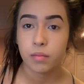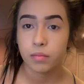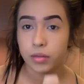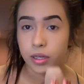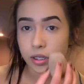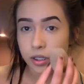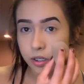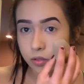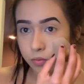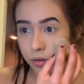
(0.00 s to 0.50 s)

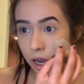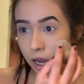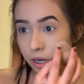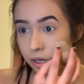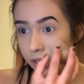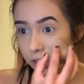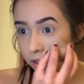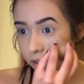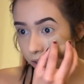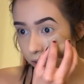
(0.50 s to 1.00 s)
places where I
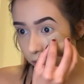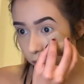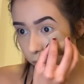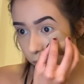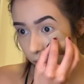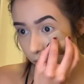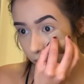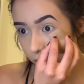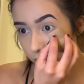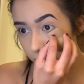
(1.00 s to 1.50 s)
need to look
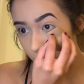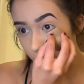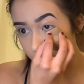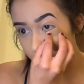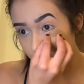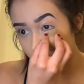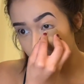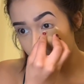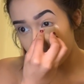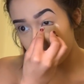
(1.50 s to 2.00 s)
white, like
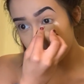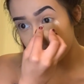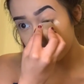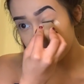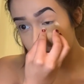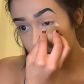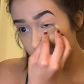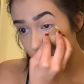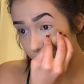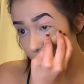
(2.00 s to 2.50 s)
my
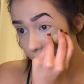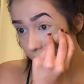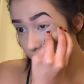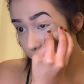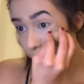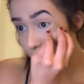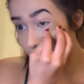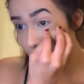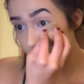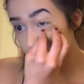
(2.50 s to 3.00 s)
eyes, for
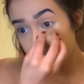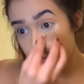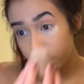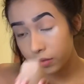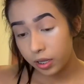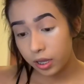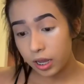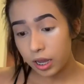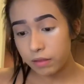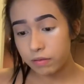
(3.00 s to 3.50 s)
example.
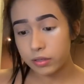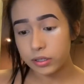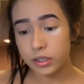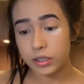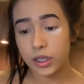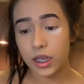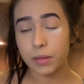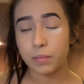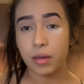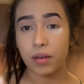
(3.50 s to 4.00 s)
And this
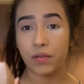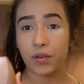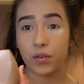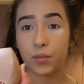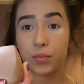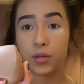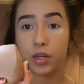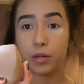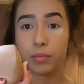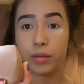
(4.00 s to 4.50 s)
is like my
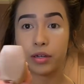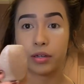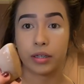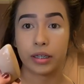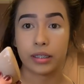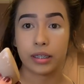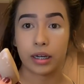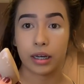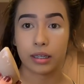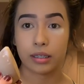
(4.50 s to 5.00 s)
favorite beauty blender
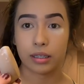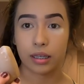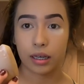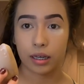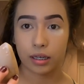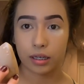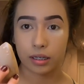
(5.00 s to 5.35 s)
because it has like,